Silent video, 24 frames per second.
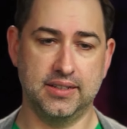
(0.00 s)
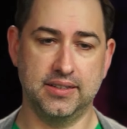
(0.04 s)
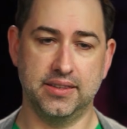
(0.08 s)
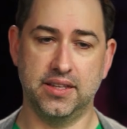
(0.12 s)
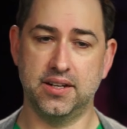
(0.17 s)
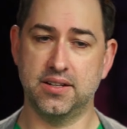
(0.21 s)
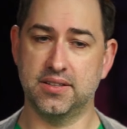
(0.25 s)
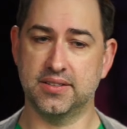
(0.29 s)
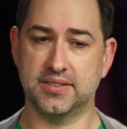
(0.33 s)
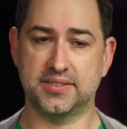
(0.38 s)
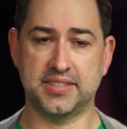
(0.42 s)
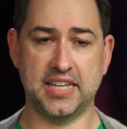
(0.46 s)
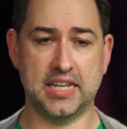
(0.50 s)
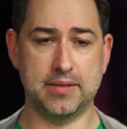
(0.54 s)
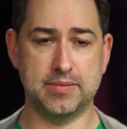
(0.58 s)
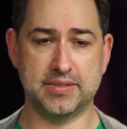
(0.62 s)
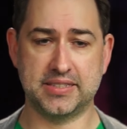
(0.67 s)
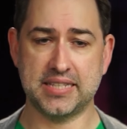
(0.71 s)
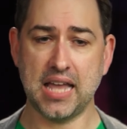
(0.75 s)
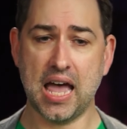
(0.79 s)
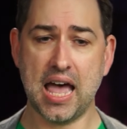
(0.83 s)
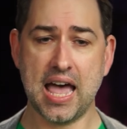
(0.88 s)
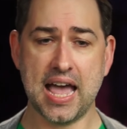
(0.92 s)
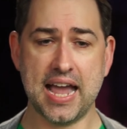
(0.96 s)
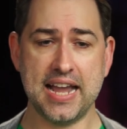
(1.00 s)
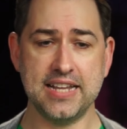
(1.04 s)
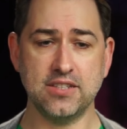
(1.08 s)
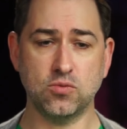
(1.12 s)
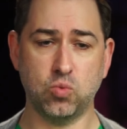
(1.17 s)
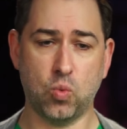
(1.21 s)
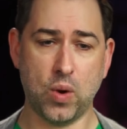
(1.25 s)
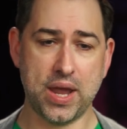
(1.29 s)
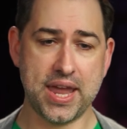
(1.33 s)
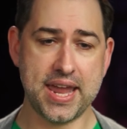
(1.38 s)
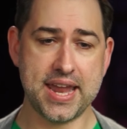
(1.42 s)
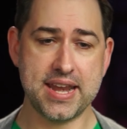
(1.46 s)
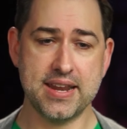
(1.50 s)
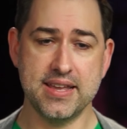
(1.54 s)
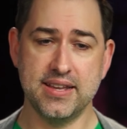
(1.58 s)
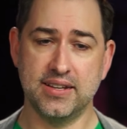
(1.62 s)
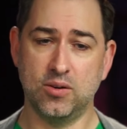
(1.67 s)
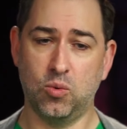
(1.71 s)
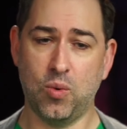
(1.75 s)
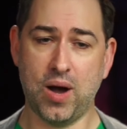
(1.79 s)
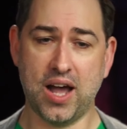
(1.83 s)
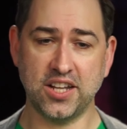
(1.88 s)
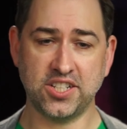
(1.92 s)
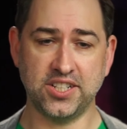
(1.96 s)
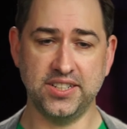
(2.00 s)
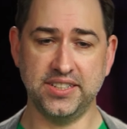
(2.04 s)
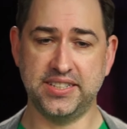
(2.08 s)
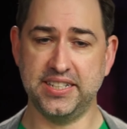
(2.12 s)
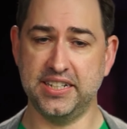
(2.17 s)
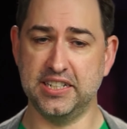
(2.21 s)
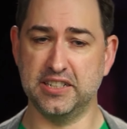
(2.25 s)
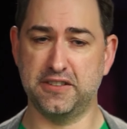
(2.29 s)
They're the same size, weight. Washington